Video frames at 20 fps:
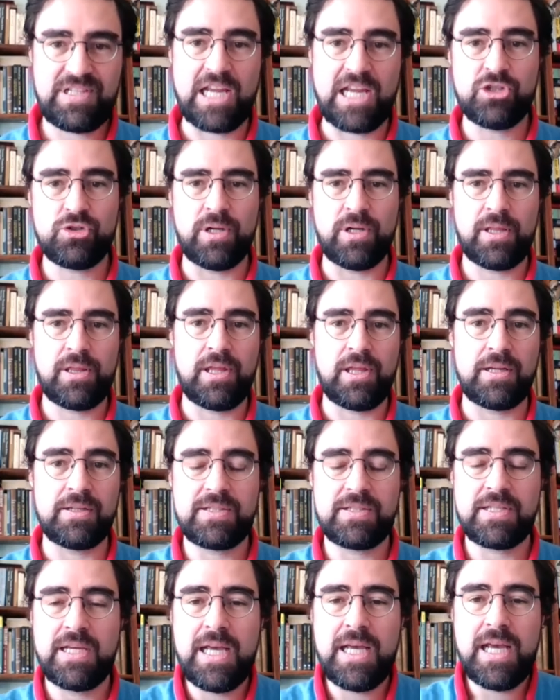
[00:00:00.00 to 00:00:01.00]
censoring
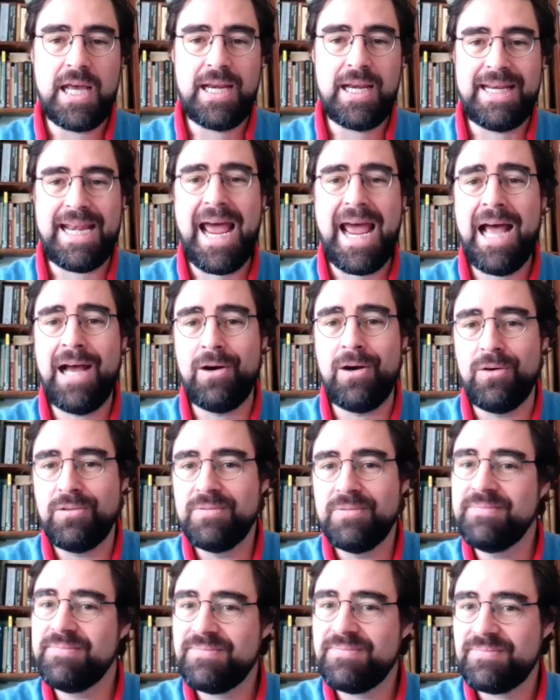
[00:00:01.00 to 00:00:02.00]
things
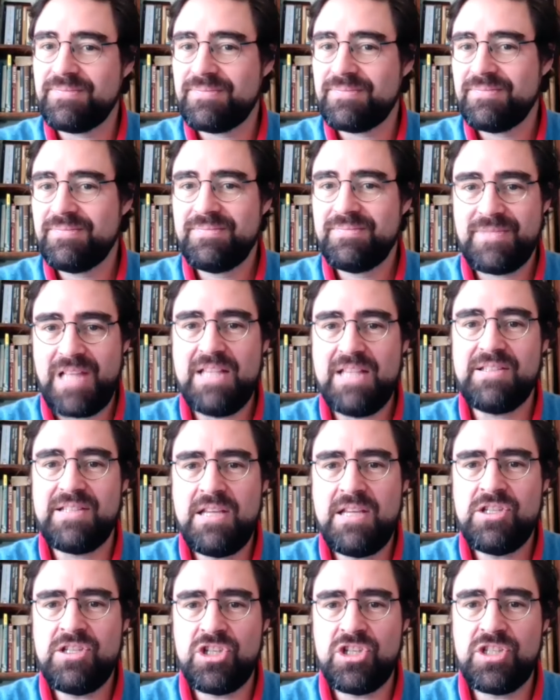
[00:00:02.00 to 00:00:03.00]
now
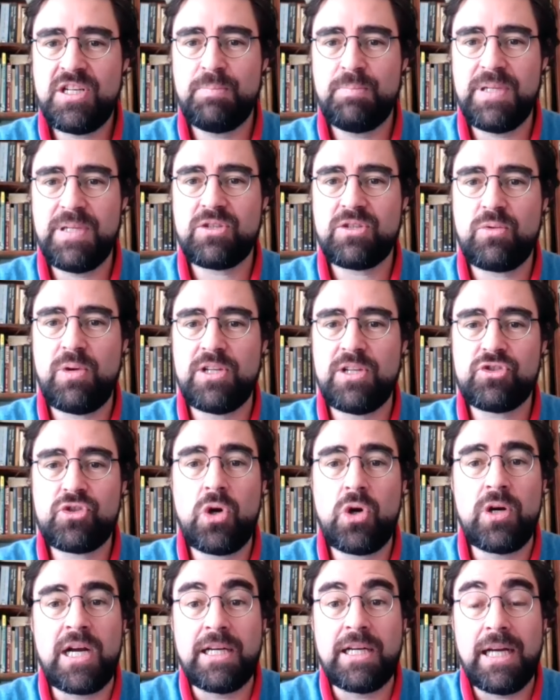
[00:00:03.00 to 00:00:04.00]
censorship is quite
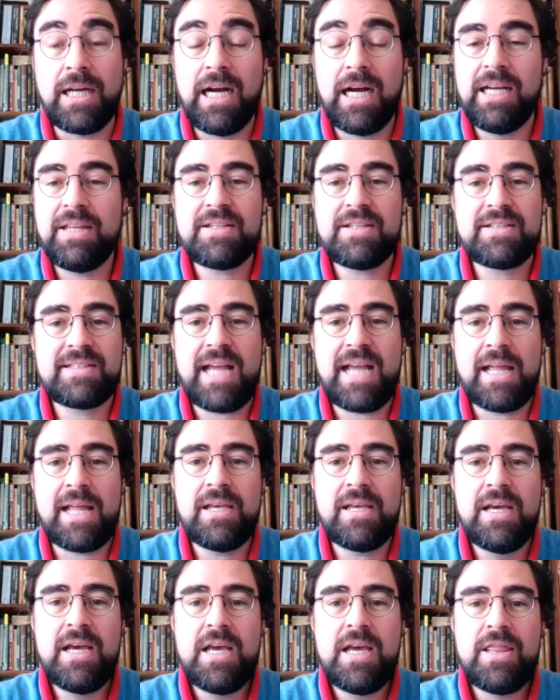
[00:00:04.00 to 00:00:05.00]
strong and i
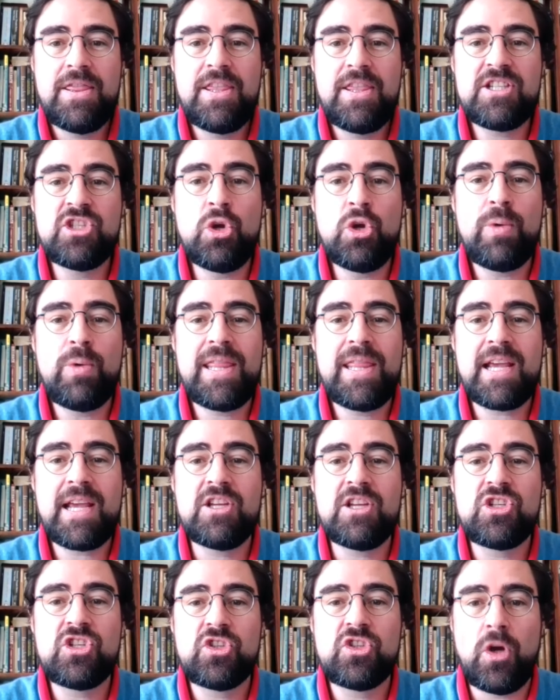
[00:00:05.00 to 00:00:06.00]
understand there's no way they
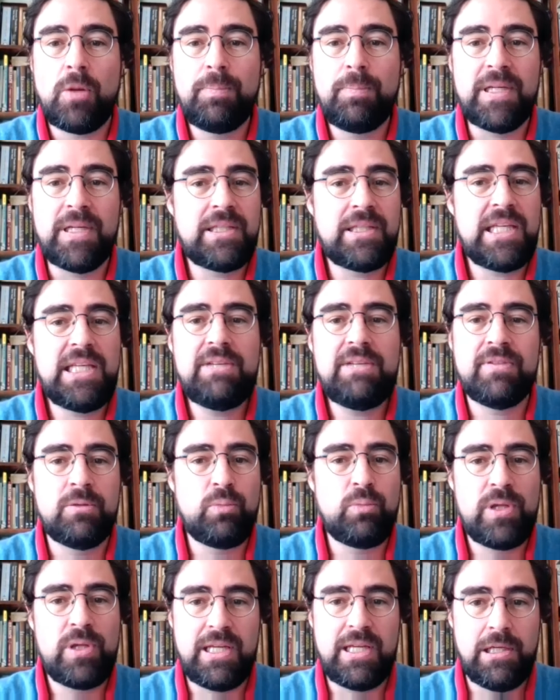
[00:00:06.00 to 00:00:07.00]
can stop it
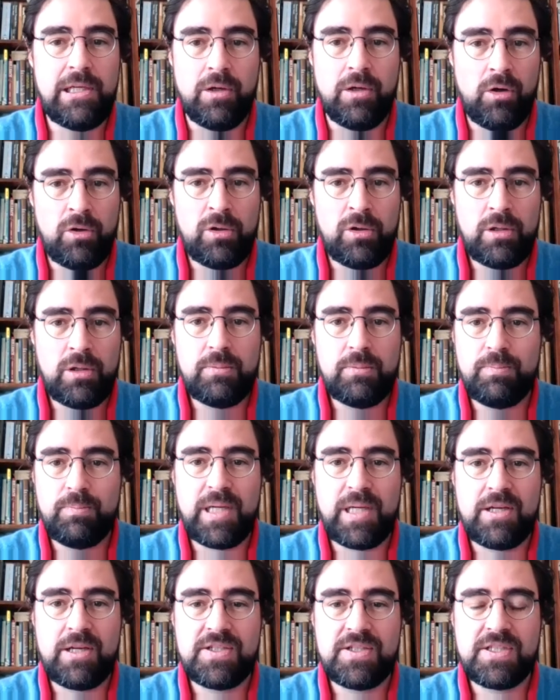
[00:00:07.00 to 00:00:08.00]
even with elon
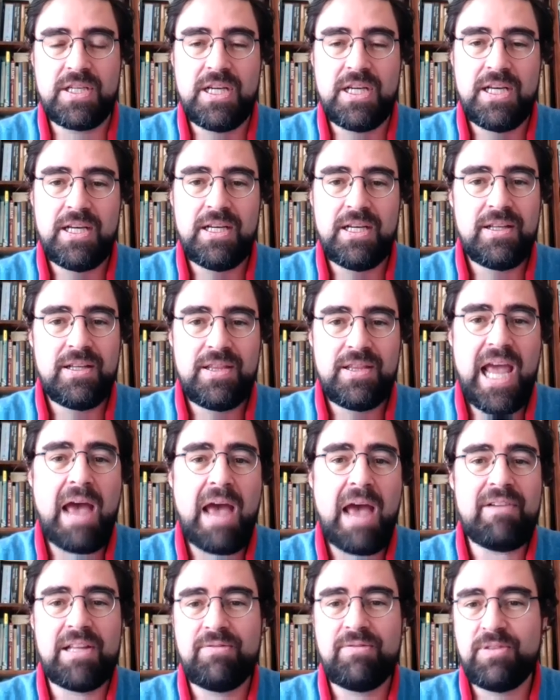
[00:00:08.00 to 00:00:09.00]
because they
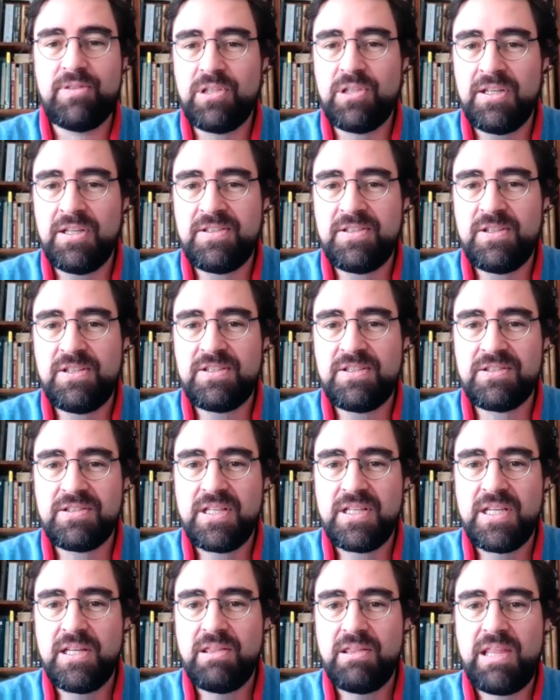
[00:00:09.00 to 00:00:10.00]
have
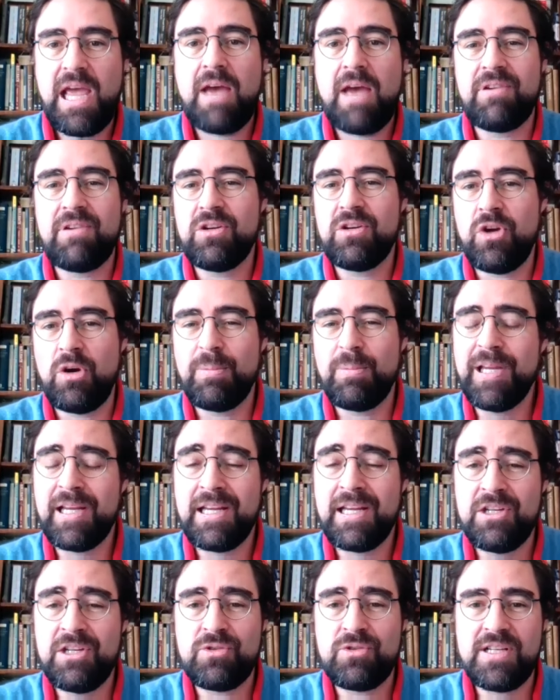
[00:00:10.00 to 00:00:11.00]
advertisers they have
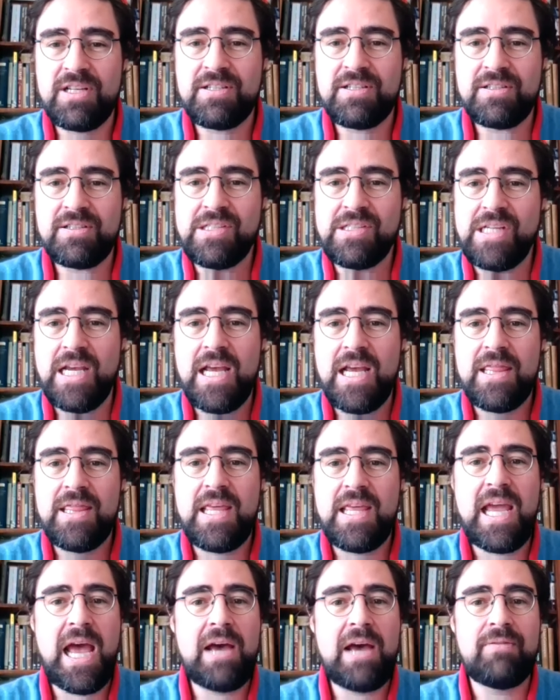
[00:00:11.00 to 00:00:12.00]
economic interests
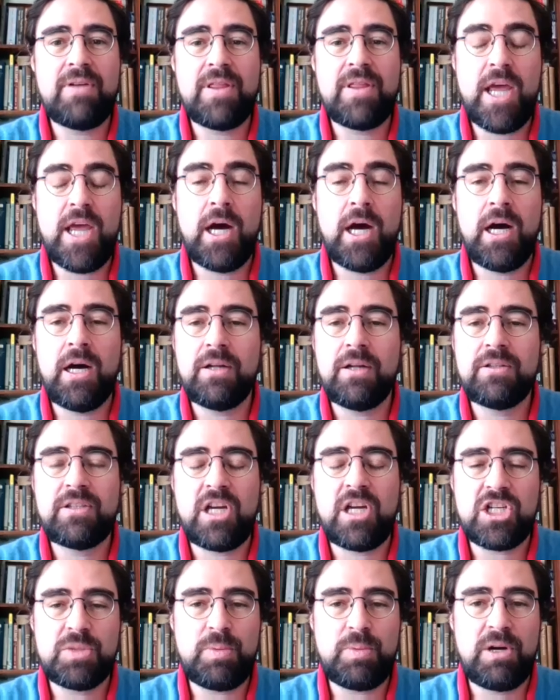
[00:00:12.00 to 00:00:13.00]
they have they are
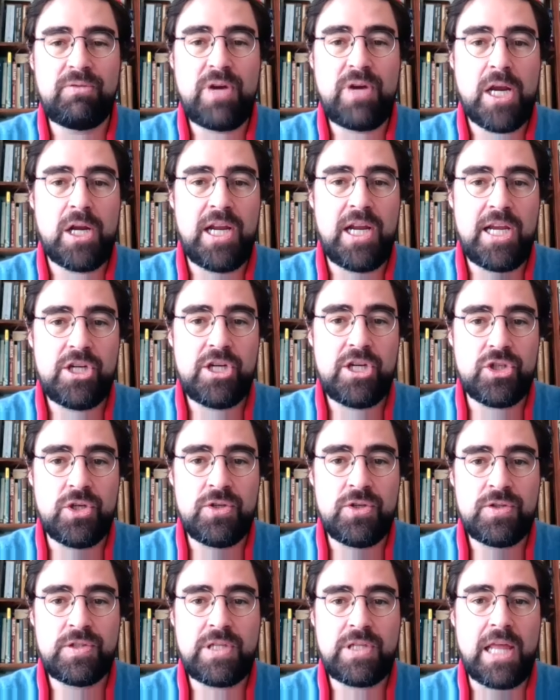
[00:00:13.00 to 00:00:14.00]
touched by
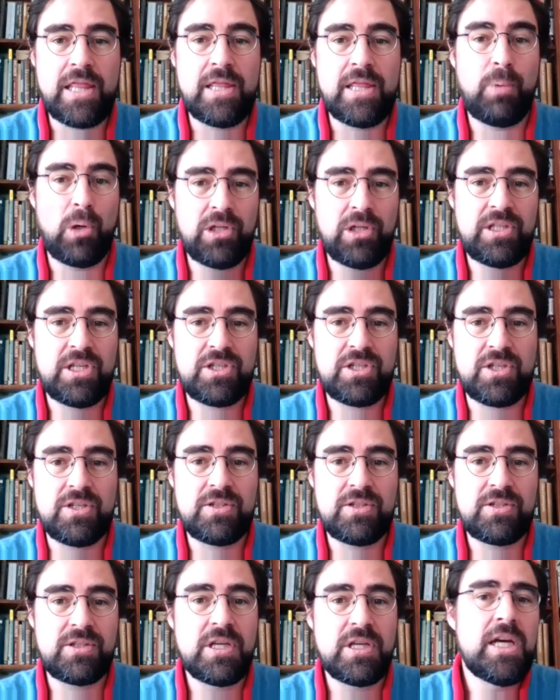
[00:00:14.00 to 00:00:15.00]
regulations and the
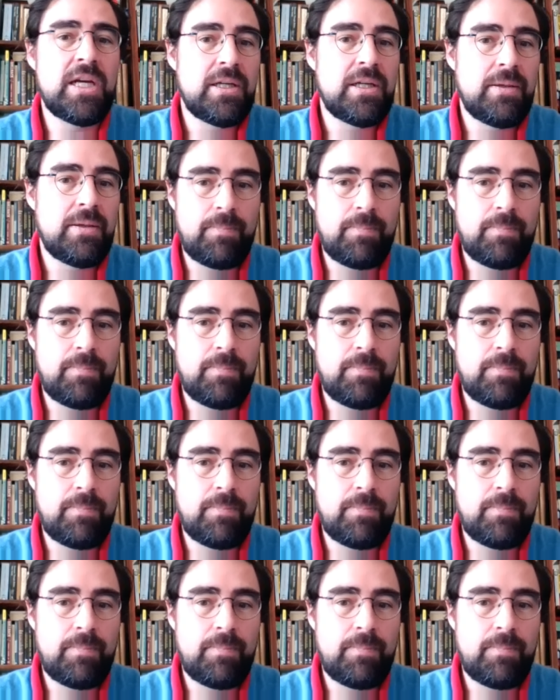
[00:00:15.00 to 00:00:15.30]
politicians